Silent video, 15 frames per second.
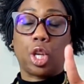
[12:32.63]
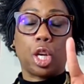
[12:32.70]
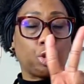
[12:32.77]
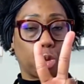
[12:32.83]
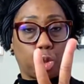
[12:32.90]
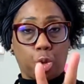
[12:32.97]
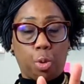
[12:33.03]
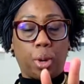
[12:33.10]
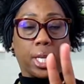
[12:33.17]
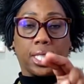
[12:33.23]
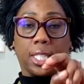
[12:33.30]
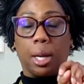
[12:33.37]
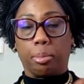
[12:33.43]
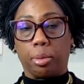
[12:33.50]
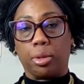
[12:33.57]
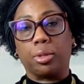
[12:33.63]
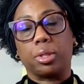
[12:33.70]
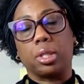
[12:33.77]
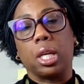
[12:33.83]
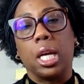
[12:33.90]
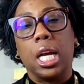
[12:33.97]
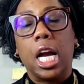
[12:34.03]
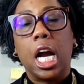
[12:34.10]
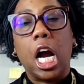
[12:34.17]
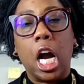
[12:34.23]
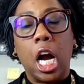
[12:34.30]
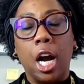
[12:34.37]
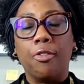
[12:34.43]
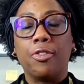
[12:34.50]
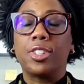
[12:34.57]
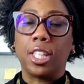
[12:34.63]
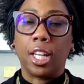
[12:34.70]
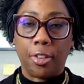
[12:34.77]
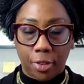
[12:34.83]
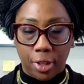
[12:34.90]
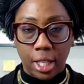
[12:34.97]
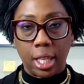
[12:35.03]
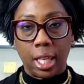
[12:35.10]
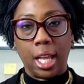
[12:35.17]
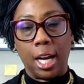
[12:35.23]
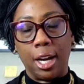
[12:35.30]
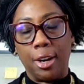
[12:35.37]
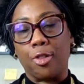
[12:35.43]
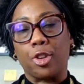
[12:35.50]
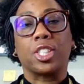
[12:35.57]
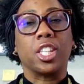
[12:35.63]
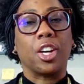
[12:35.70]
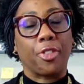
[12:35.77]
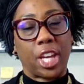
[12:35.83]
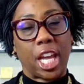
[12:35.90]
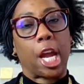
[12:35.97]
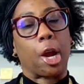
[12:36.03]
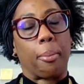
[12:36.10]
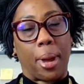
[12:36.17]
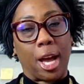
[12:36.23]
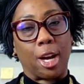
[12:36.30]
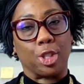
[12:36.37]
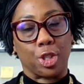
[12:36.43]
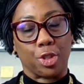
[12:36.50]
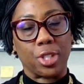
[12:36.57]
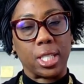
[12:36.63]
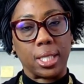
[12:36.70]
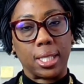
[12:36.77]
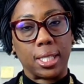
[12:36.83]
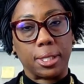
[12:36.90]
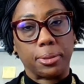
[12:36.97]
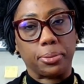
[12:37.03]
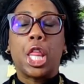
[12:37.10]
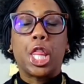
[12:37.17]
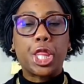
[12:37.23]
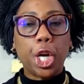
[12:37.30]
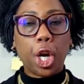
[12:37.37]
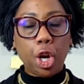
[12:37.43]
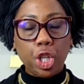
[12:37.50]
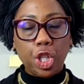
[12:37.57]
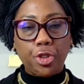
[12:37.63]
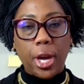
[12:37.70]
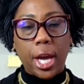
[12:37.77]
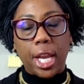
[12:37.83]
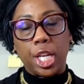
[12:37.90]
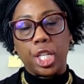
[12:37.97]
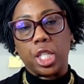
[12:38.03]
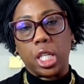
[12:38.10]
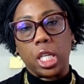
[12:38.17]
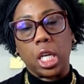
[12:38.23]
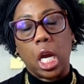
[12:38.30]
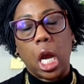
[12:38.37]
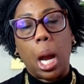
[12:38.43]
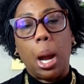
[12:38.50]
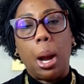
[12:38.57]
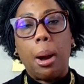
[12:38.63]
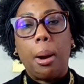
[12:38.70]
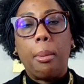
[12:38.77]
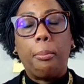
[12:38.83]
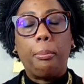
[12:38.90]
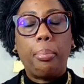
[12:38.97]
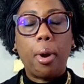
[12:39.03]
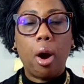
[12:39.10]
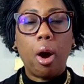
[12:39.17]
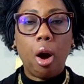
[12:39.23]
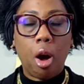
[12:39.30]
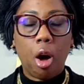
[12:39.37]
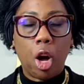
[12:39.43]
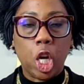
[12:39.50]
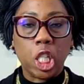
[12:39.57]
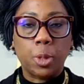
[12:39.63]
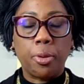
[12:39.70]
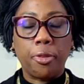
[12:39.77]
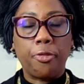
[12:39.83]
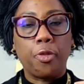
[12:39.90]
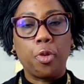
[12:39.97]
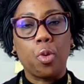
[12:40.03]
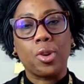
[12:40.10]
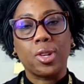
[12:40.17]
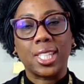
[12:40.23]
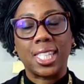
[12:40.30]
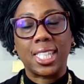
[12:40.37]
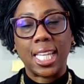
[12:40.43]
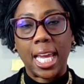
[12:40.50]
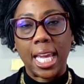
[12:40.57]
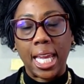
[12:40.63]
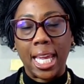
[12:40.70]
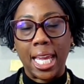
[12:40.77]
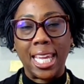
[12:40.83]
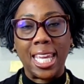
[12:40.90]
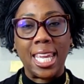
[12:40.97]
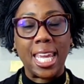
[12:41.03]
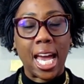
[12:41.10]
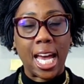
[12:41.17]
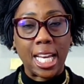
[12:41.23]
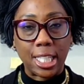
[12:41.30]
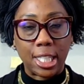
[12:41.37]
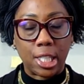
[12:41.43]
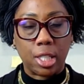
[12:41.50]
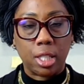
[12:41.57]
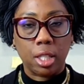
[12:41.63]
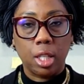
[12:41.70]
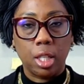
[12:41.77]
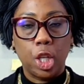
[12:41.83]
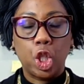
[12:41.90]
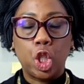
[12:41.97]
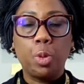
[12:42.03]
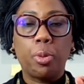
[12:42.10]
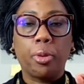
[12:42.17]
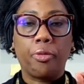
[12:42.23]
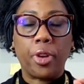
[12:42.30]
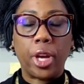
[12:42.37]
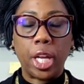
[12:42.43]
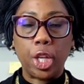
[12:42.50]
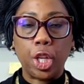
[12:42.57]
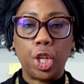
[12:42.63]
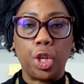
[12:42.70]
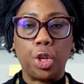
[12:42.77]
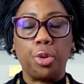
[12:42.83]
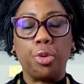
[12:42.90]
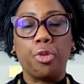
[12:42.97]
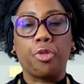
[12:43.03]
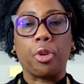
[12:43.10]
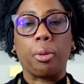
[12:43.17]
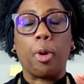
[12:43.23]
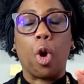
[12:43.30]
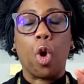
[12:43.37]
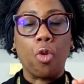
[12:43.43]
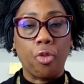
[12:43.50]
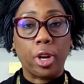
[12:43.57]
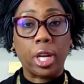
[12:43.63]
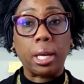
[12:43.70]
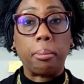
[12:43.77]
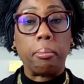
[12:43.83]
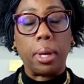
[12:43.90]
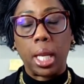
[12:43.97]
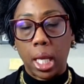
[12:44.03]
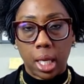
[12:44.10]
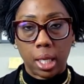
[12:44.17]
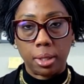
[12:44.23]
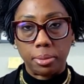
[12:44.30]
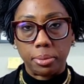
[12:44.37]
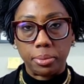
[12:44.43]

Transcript: Those are 2 examples of self-love or self-care boundaries. 3rd strategy, pause before saying yes to prevent you from overcommitting.